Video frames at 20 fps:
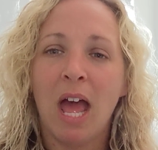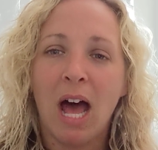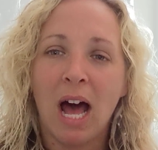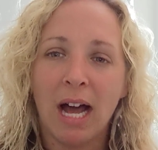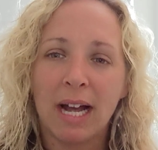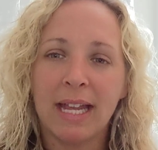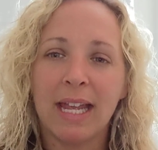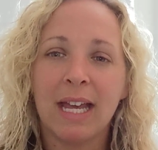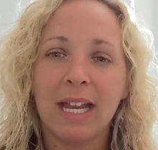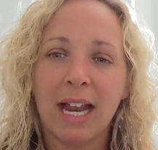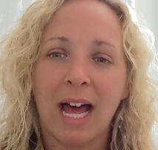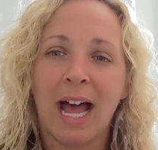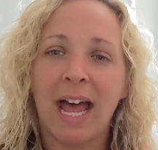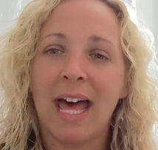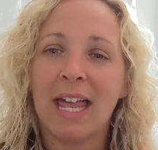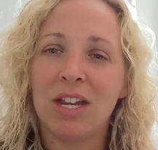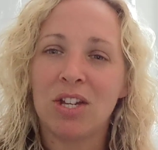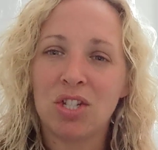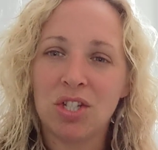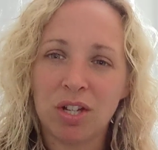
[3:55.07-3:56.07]
again, I
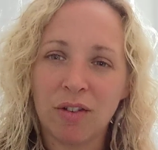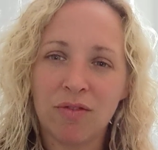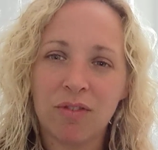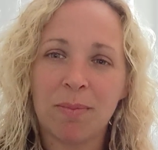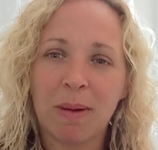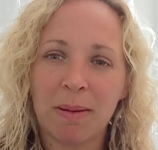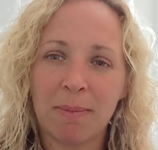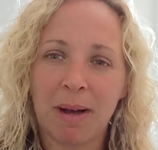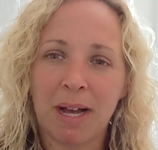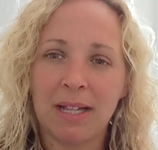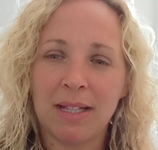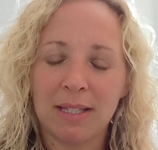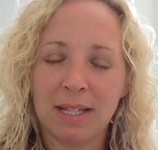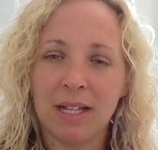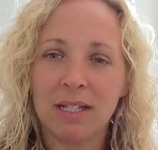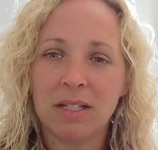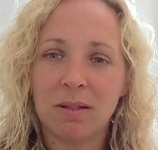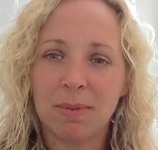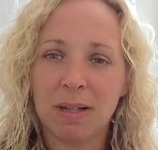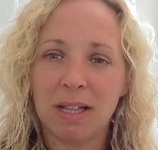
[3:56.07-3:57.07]
had to shift my
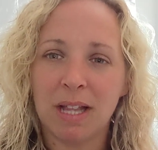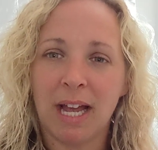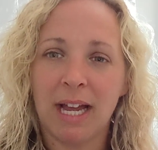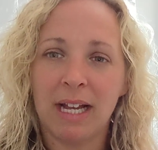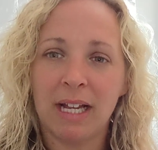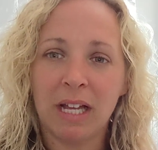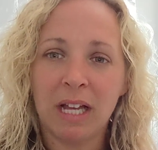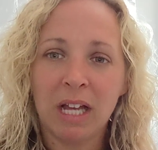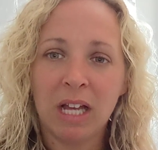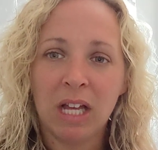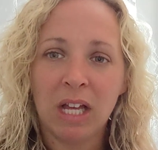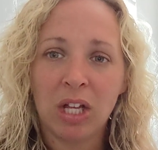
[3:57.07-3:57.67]
mindset to be like,